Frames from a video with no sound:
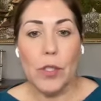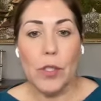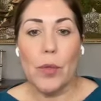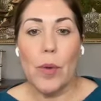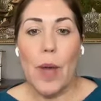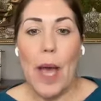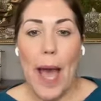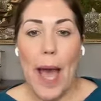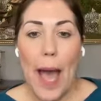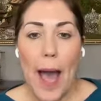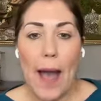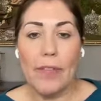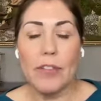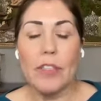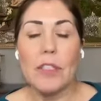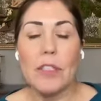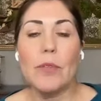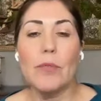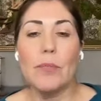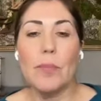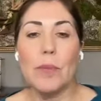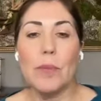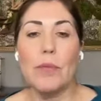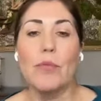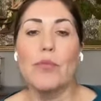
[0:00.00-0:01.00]
You have
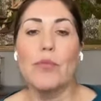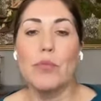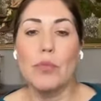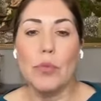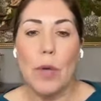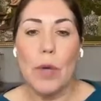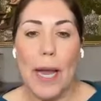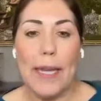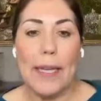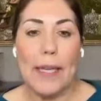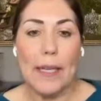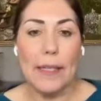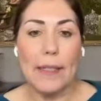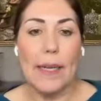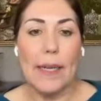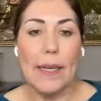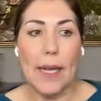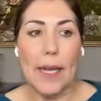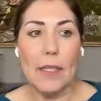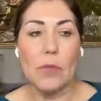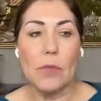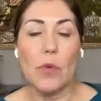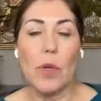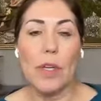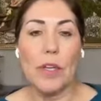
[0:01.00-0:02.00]
to
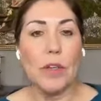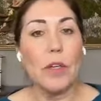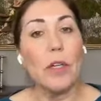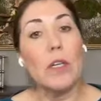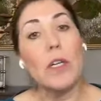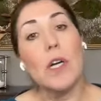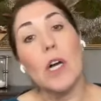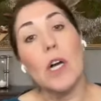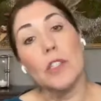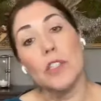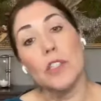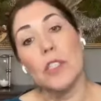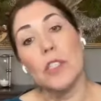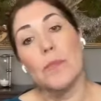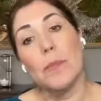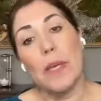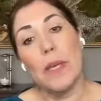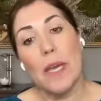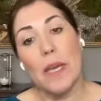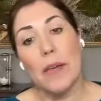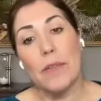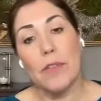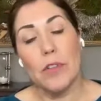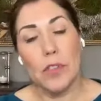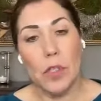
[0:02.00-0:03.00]
recognize what your unconscious
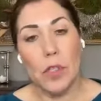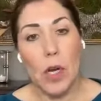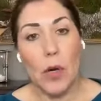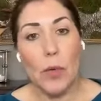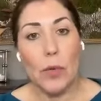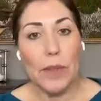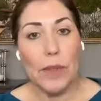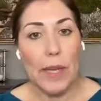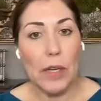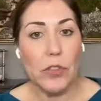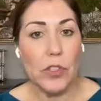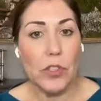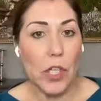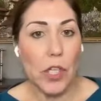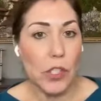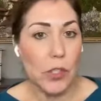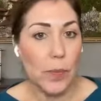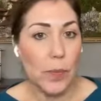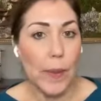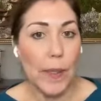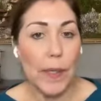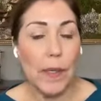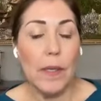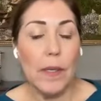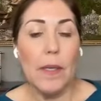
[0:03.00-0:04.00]
behaviors are without
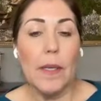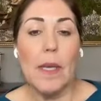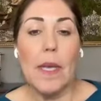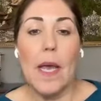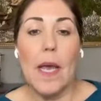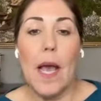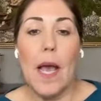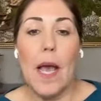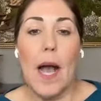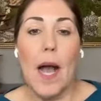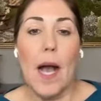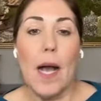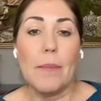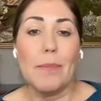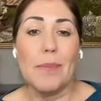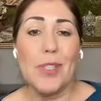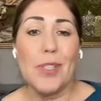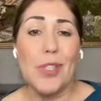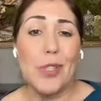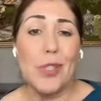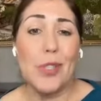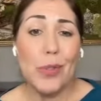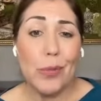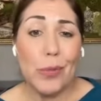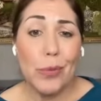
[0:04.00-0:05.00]
judgment.
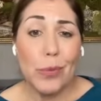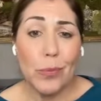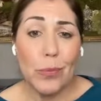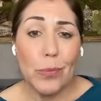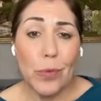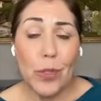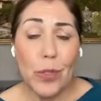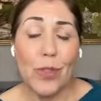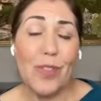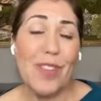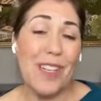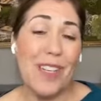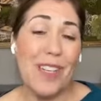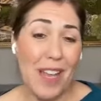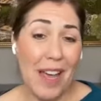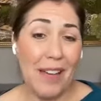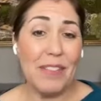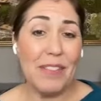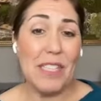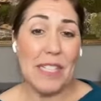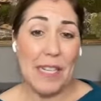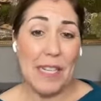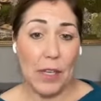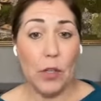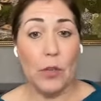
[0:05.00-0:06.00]
Two, you then have
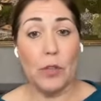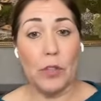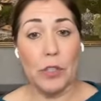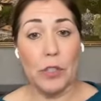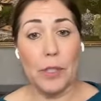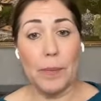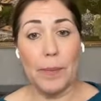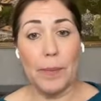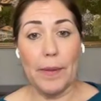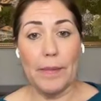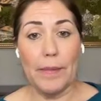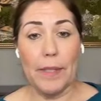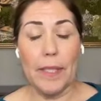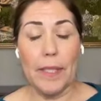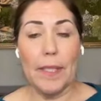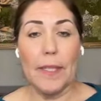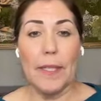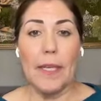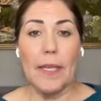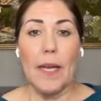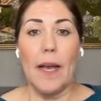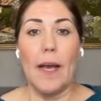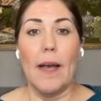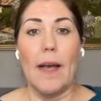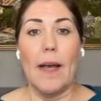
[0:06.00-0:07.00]
to take ownership of
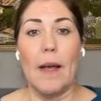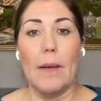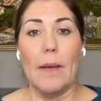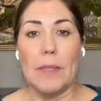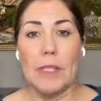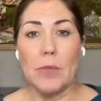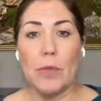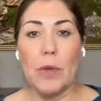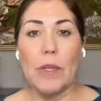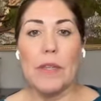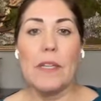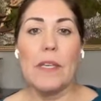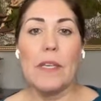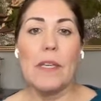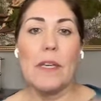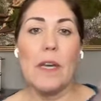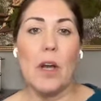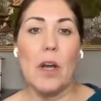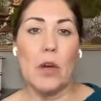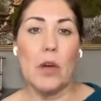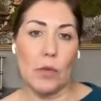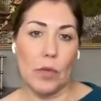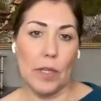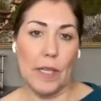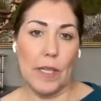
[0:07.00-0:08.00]
it. It's one thing
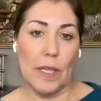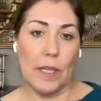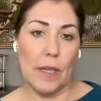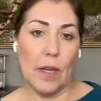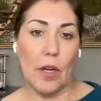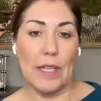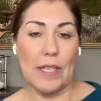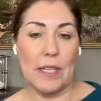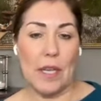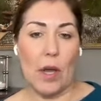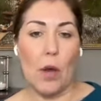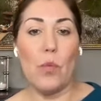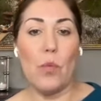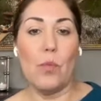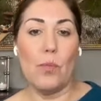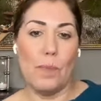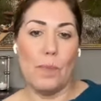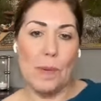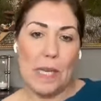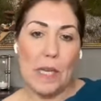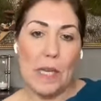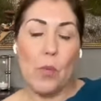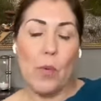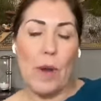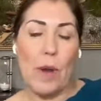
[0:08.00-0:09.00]
owning, like
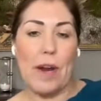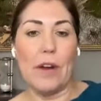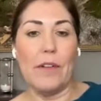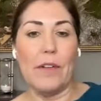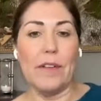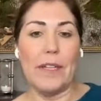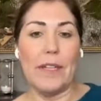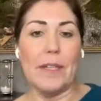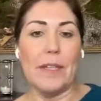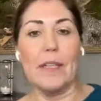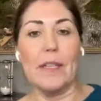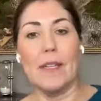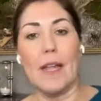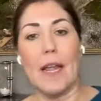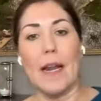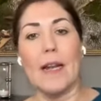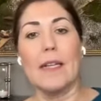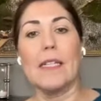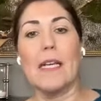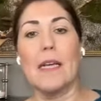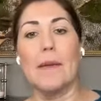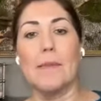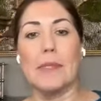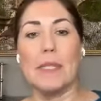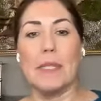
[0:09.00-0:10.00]
being aware of it. A lot of
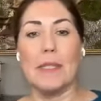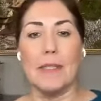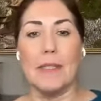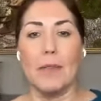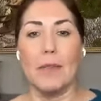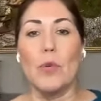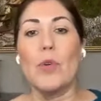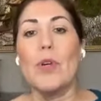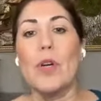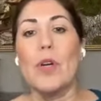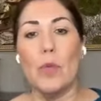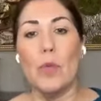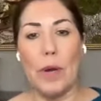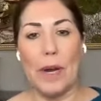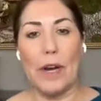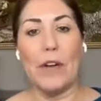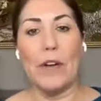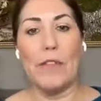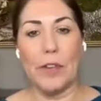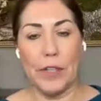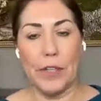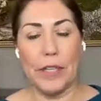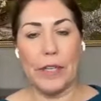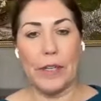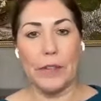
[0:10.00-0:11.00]
times we're aware of
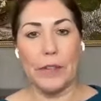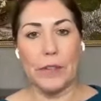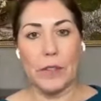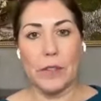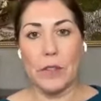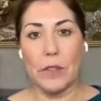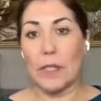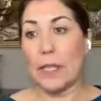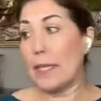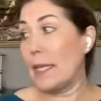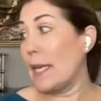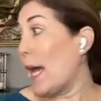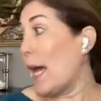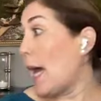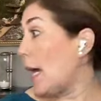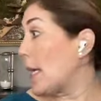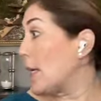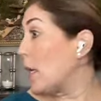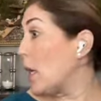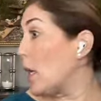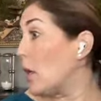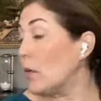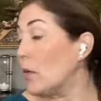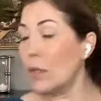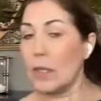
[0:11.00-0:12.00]
our ego. So it's like, yeah, I
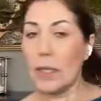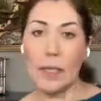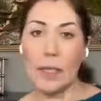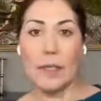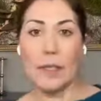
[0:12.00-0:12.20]
know.